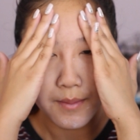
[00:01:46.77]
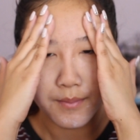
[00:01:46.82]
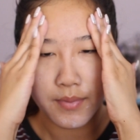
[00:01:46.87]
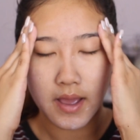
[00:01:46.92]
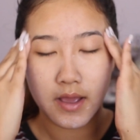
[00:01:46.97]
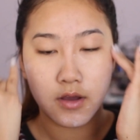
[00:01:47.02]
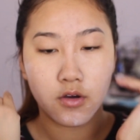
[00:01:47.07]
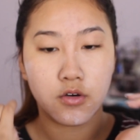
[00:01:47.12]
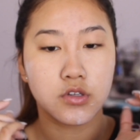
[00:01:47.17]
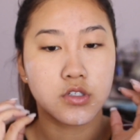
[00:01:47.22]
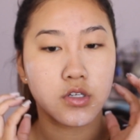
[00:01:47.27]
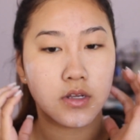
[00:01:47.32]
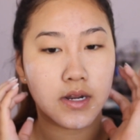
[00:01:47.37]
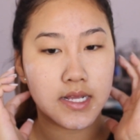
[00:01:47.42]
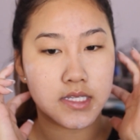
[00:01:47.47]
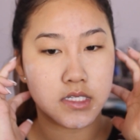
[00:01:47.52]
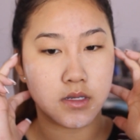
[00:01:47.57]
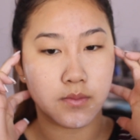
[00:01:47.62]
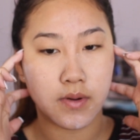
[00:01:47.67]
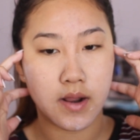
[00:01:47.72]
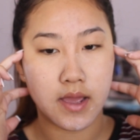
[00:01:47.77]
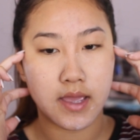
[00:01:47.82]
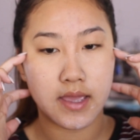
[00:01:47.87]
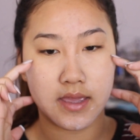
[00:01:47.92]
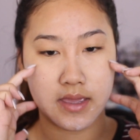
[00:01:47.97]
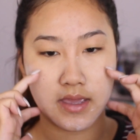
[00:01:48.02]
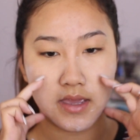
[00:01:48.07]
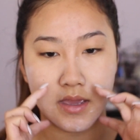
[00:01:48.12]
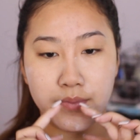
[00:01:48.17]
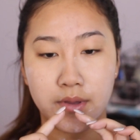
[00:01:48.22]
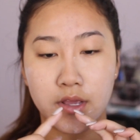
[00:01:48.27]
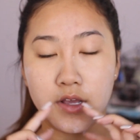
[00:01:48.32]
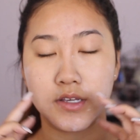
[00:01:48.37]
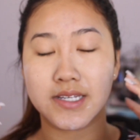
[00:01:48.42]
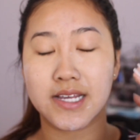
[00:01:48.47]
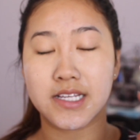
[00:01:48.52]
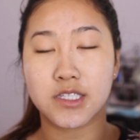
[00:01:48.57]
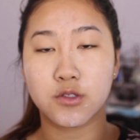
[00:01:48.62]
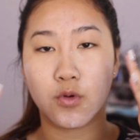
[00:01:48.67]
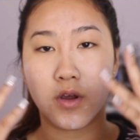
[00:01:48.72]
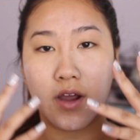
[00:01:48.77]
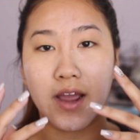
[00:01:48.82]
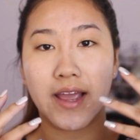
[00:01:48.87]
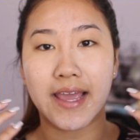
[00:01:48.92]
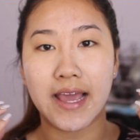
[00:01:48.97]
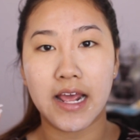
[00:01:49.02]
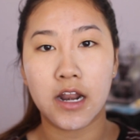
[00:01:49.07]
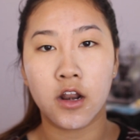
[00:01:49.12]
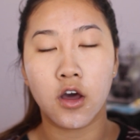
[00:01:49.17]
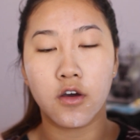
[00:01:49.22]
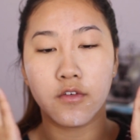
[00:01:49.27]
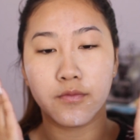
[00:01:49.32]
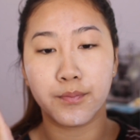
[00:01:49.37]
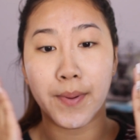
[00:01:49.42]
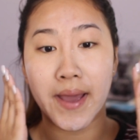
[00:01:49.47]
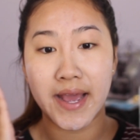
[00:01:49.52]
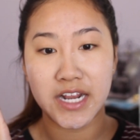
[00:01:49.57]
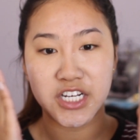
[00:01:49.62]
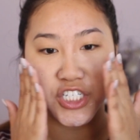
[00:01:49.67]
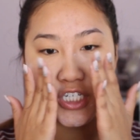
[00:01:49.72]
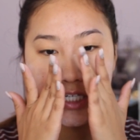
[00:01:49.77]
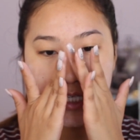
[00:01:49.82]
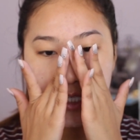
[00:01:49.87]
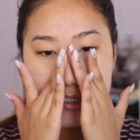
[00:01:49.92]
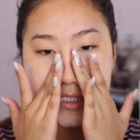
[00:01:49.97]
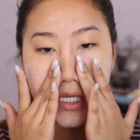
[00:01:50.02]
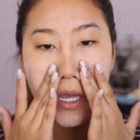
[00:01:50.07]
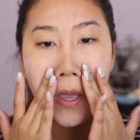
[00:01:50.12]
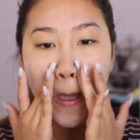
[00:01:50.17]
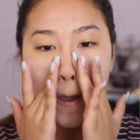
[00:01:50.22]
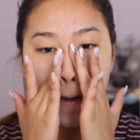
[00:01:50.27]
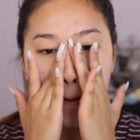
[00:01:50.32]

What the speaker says: but I also like to apply it here because that's where I get a lot of patches.